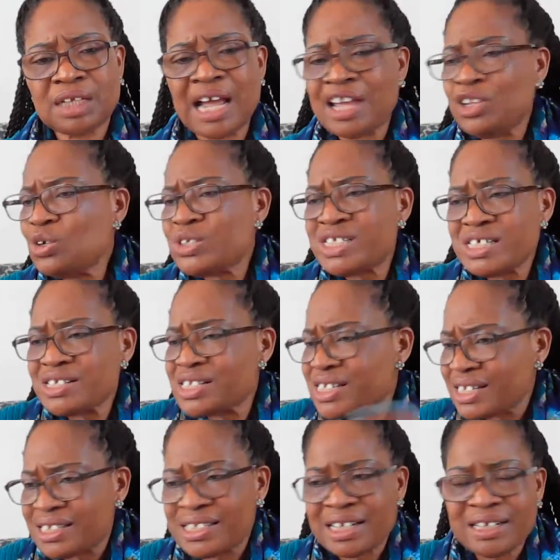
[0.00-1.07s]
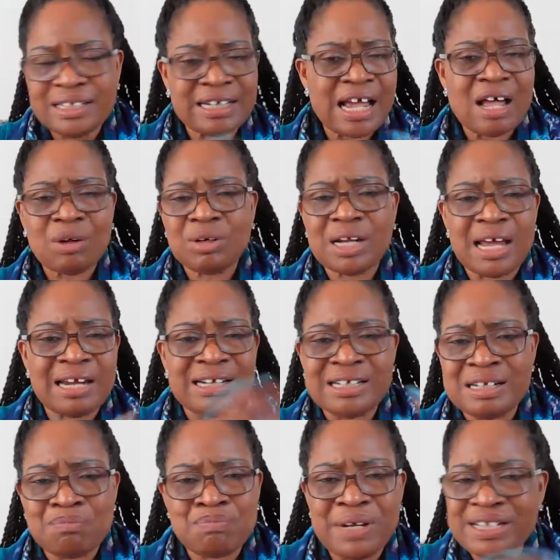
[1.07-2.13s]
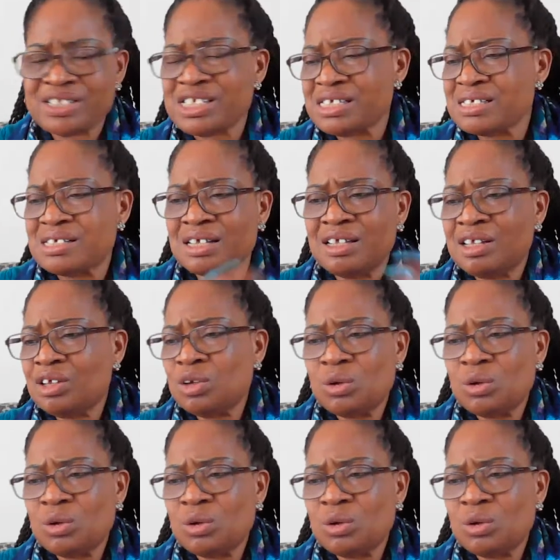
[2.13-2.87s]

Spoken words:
Are you still sitting down and debating